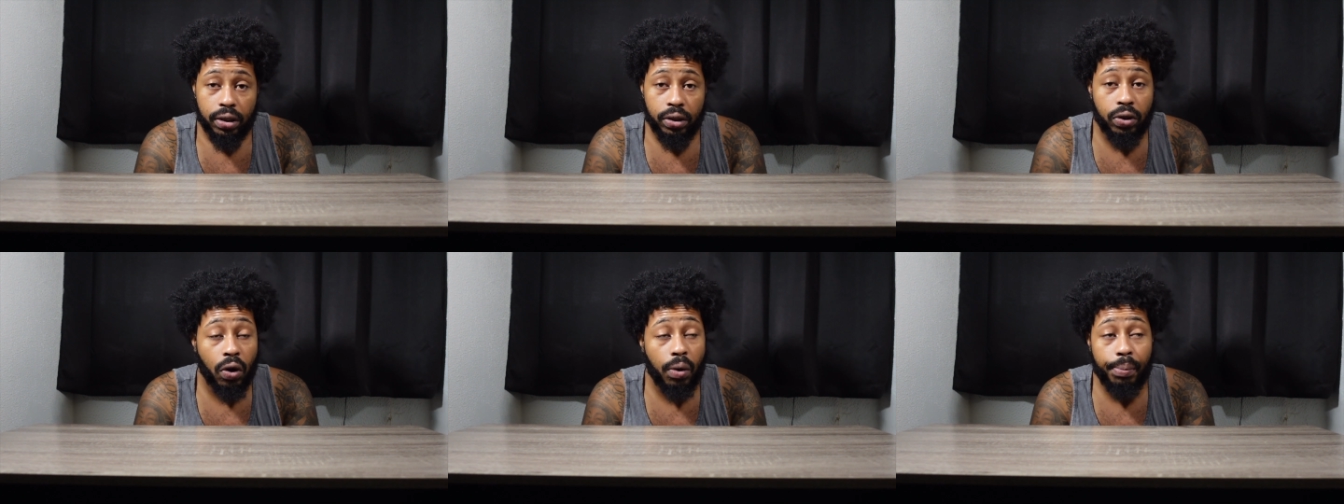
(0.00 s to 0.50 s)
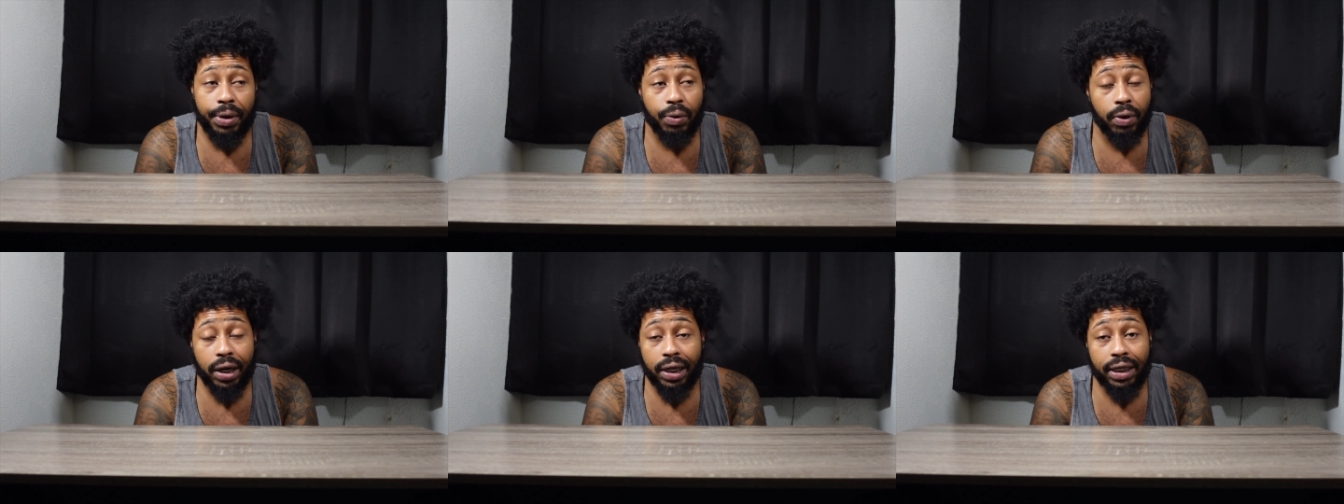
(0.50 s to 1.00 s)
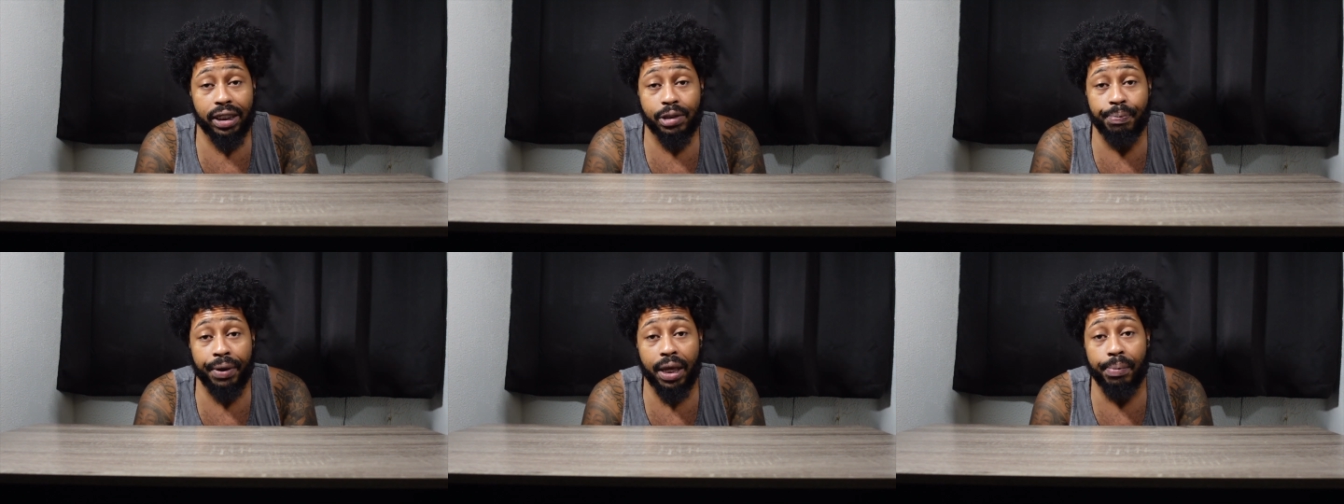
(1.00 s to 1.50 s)
Don't be one of
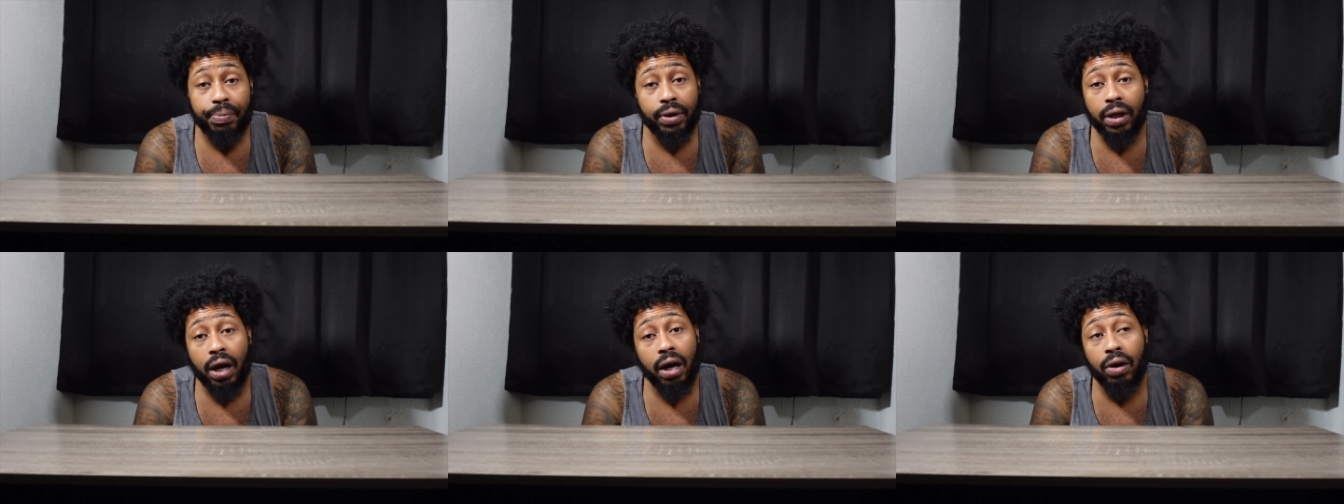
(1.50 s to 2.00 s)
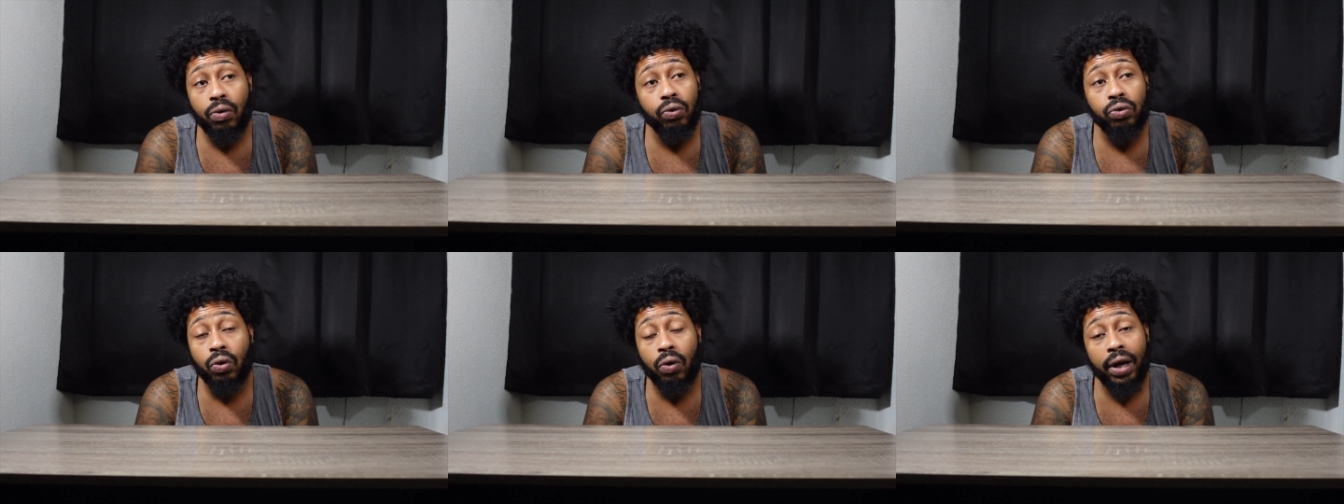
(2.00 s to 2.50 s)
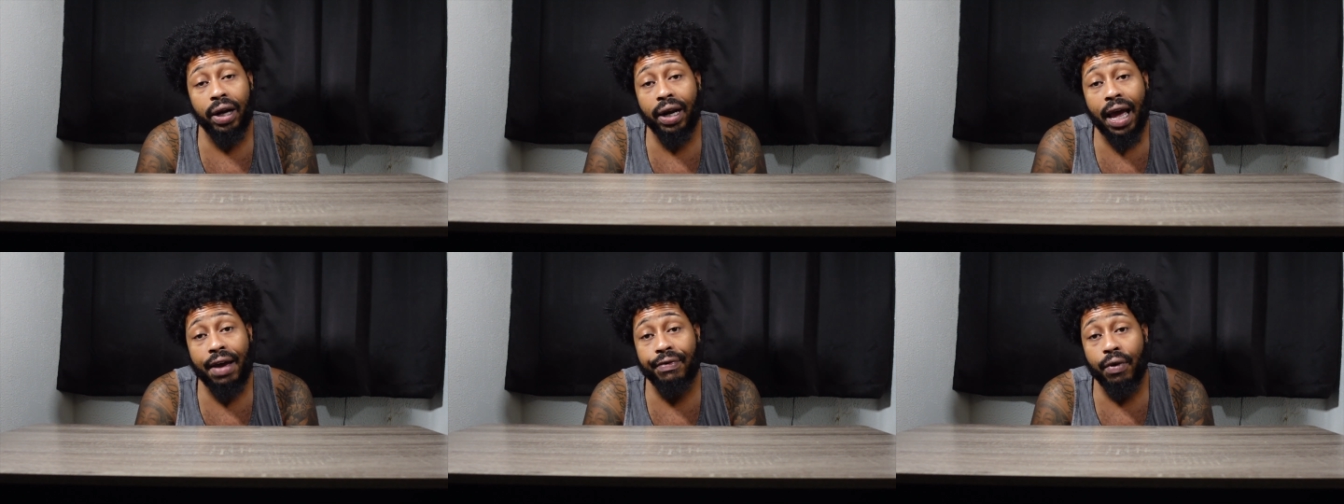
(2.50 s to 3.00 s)
these people, dog, who throw their
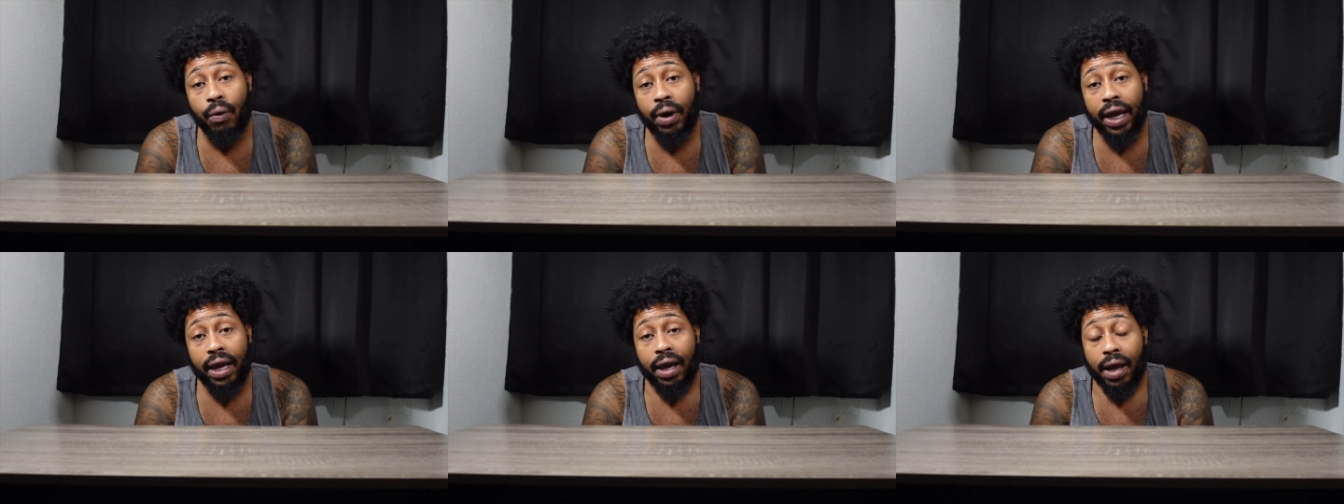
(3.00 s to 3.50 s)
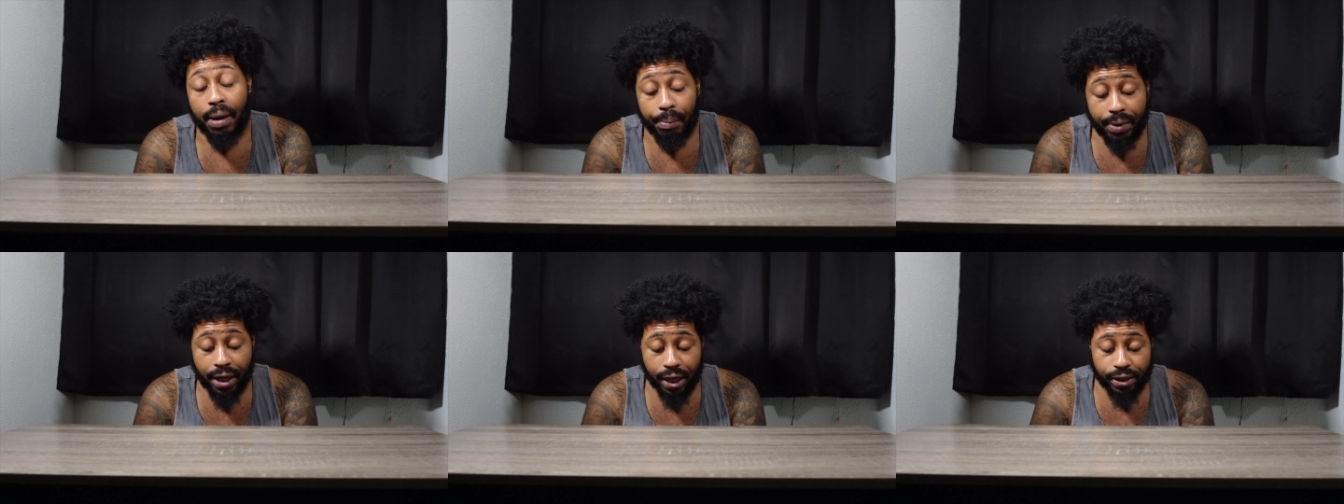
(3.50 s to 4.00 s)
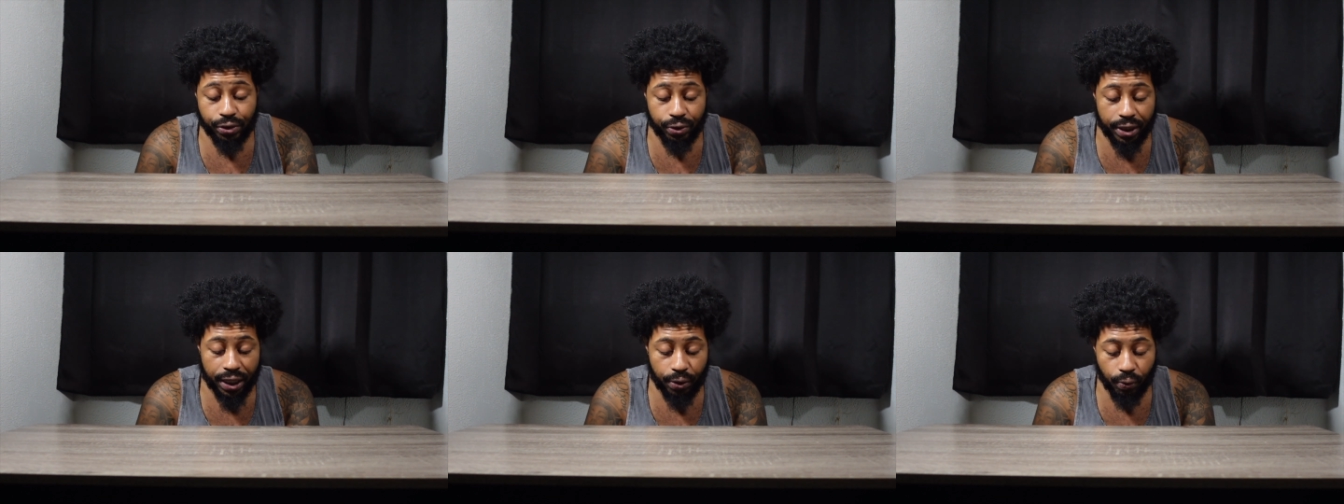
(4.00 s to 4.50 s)
life away because you
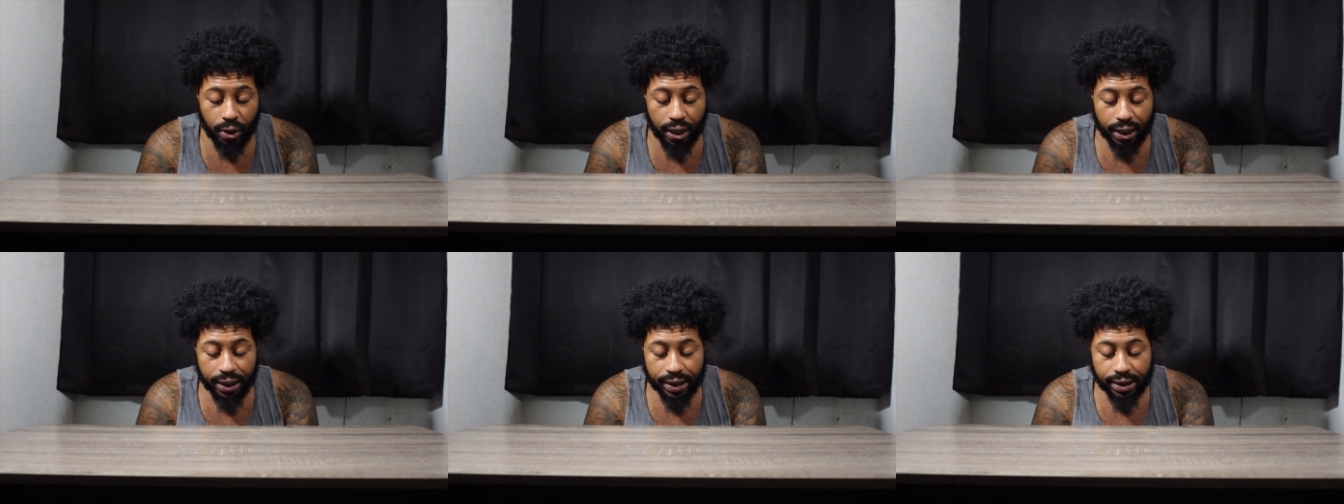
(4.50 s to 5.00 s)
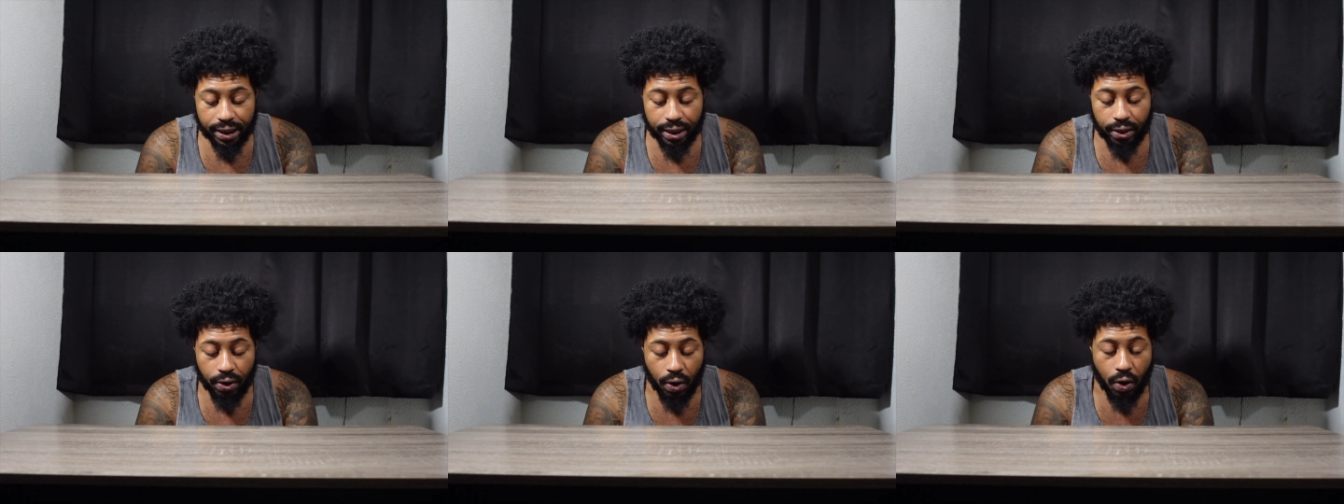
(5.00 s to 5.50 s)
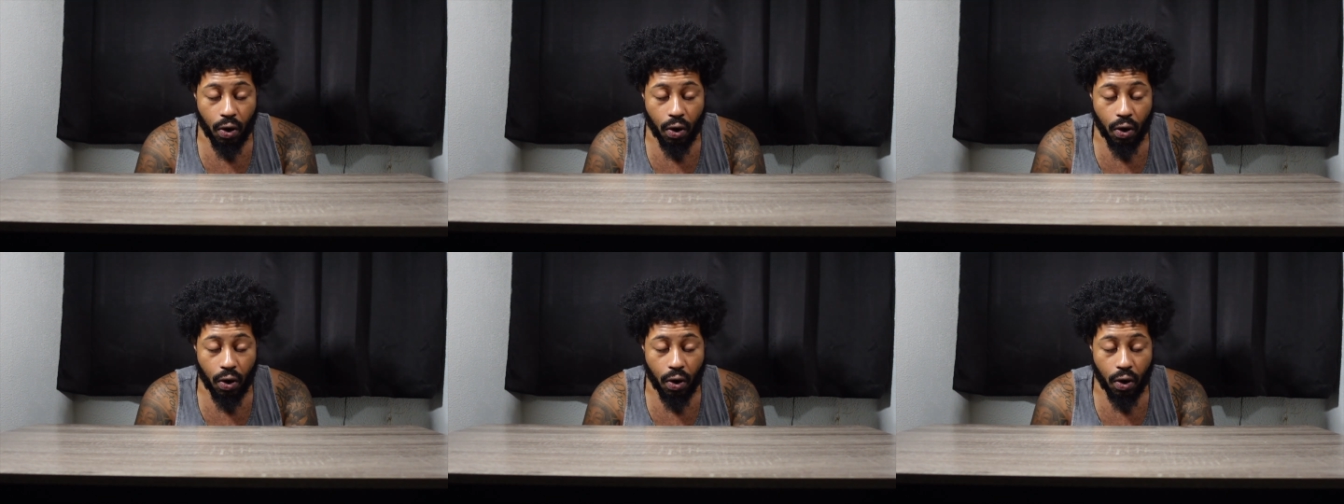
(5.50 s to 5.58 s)
didn't want to listen